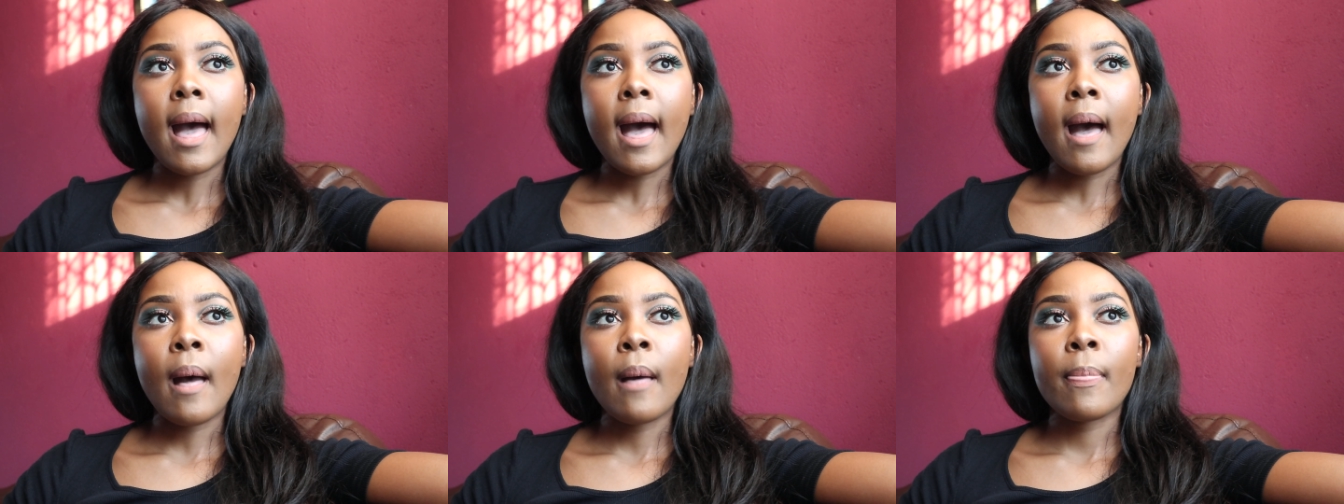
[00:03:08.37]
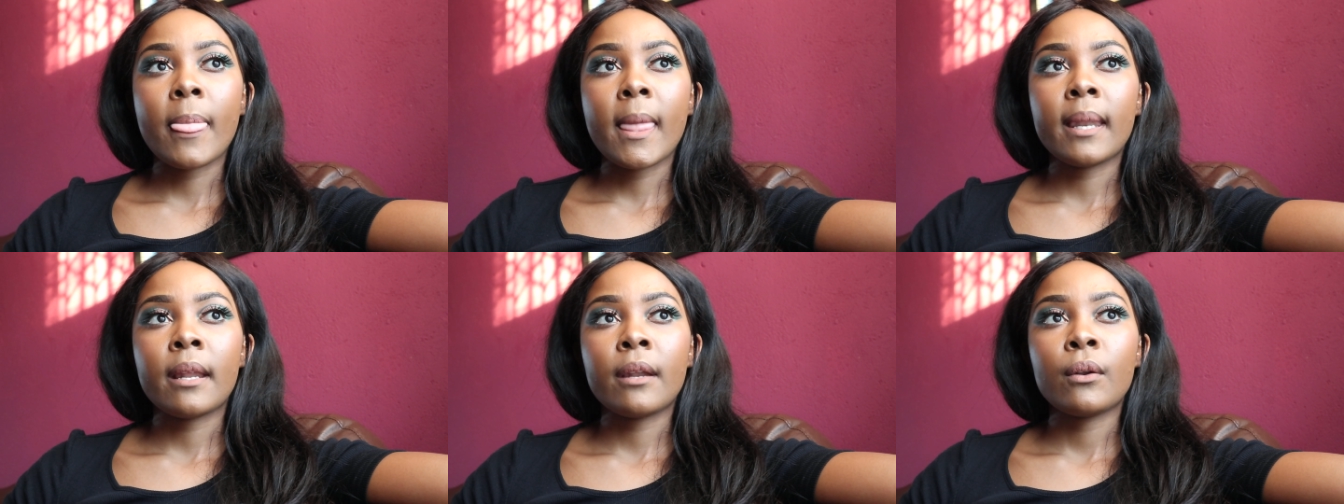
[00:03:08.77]
and
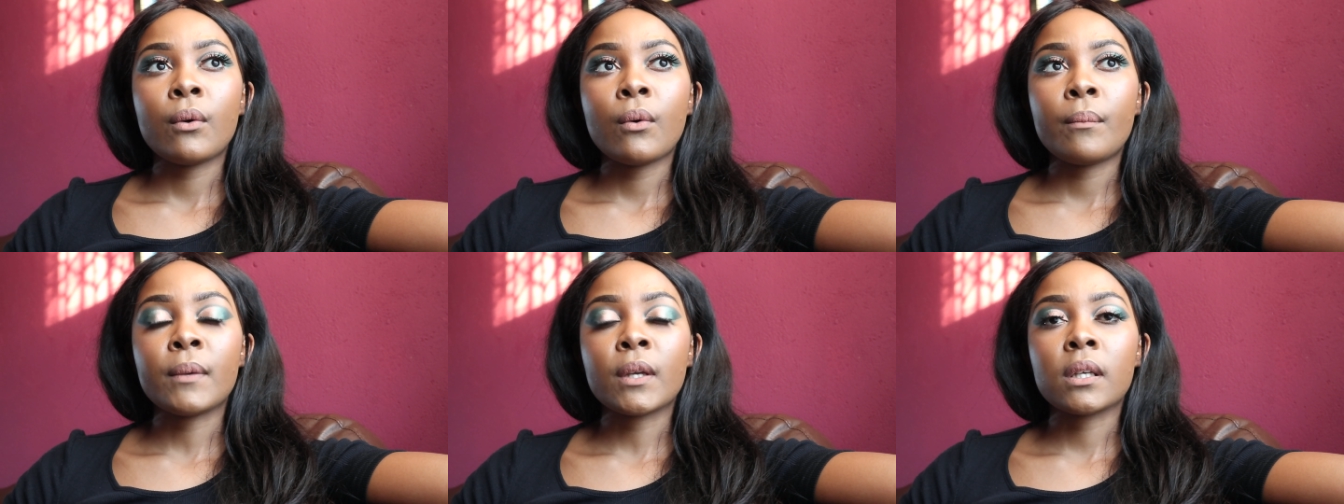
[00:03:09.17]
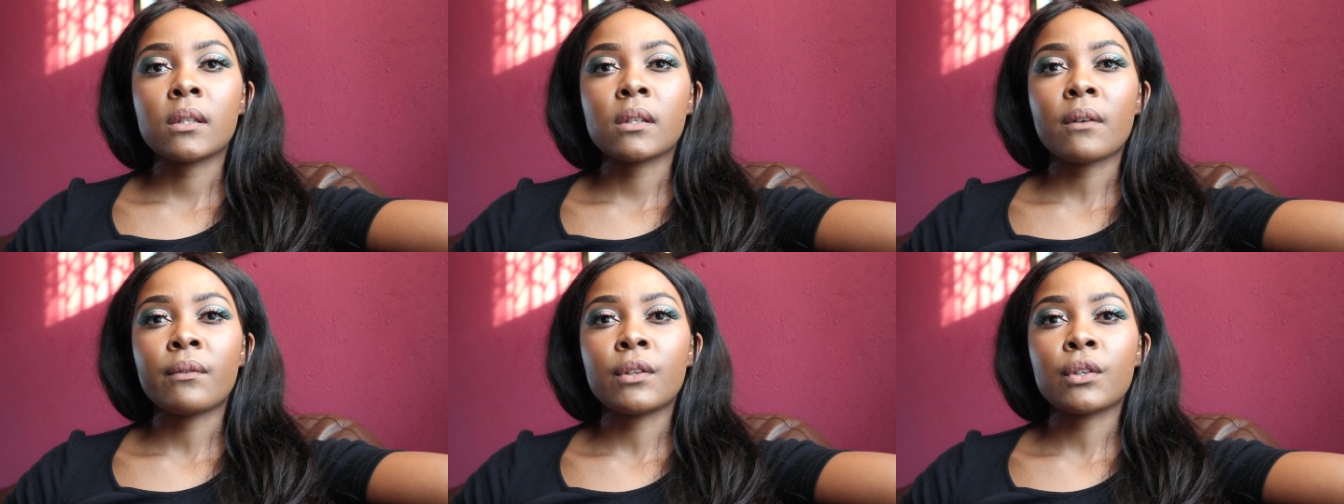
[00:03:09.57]
and i know because
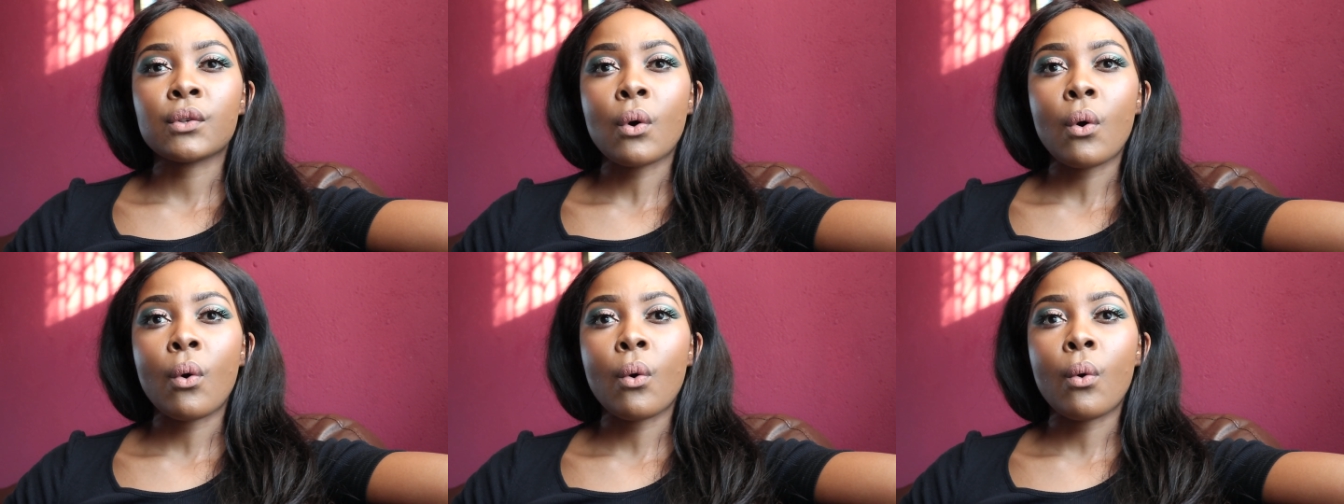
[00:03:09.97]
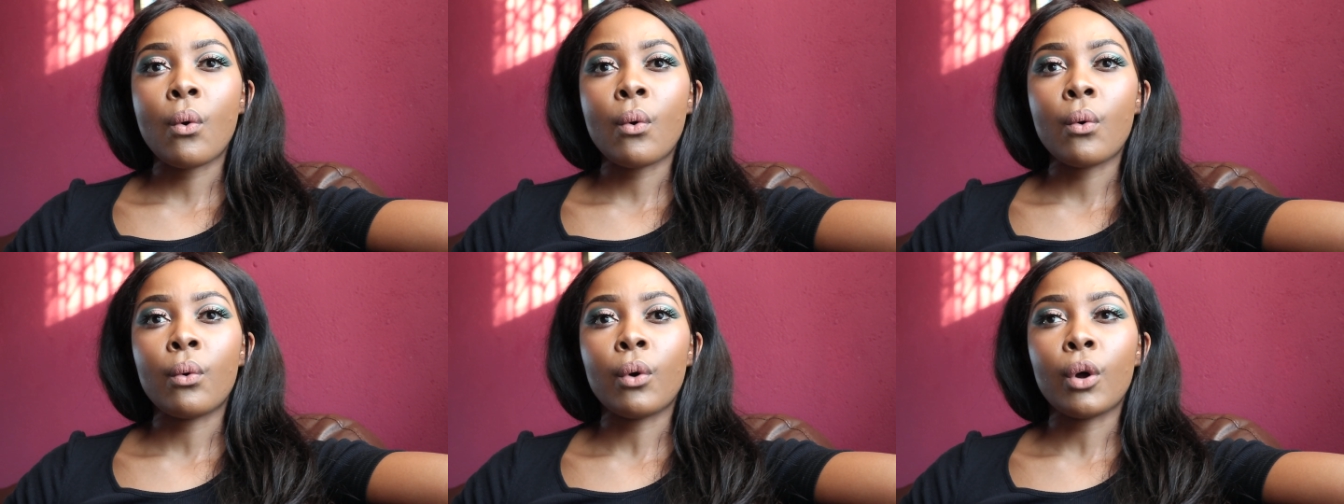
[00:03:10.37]
of this
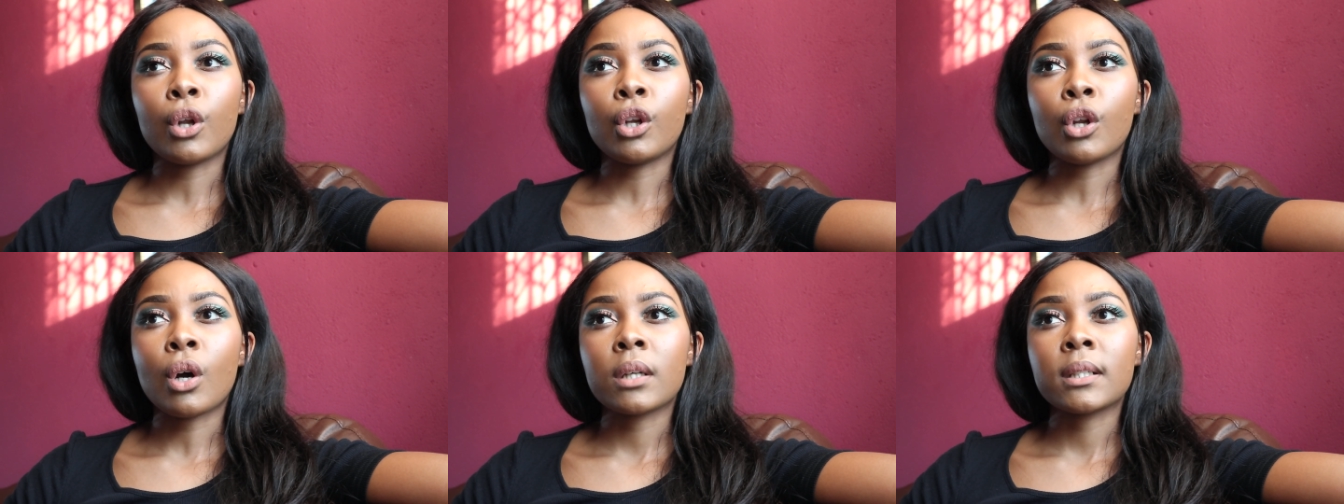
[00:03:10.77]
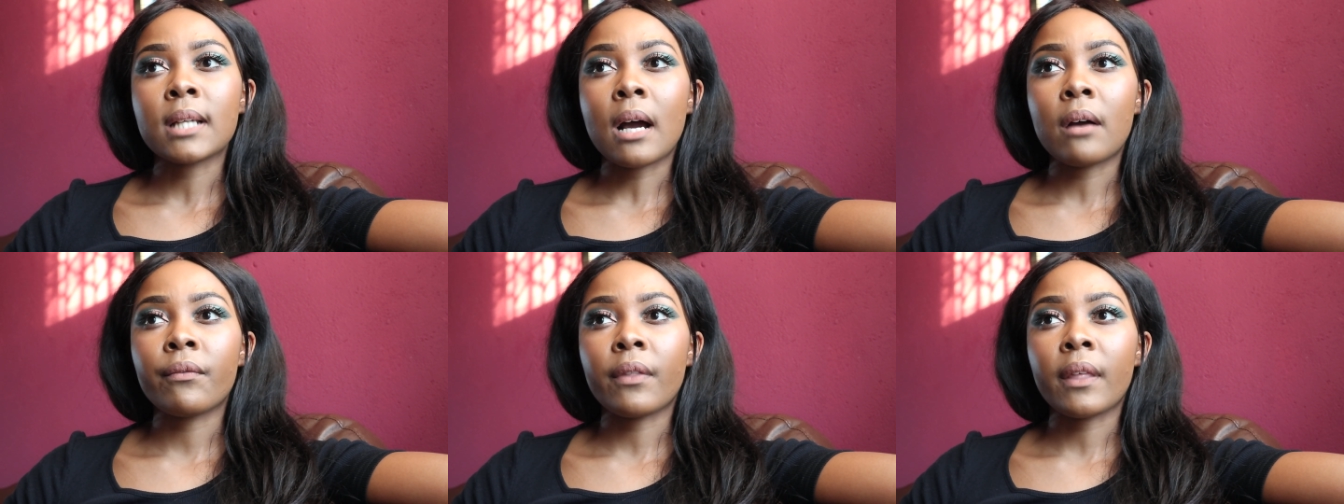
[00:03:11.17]
whole
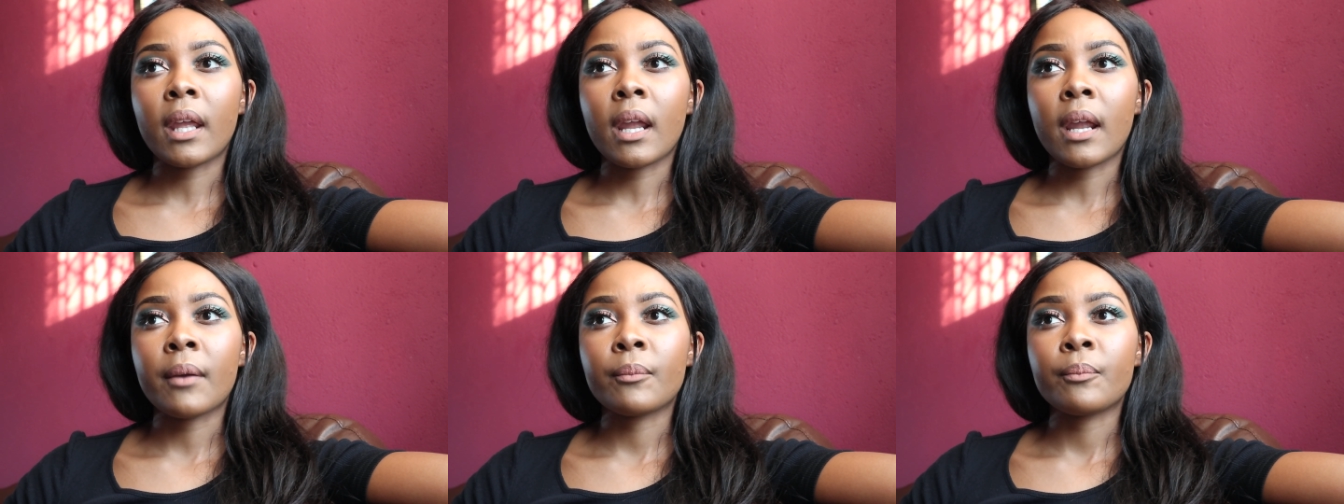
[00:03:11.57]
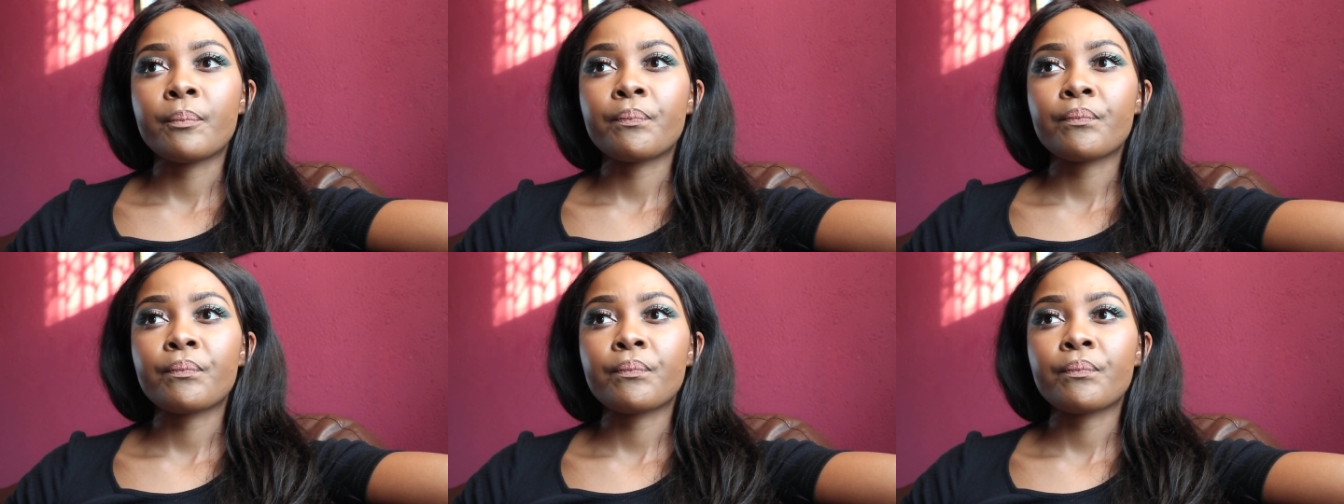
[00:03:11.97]
lockdown thing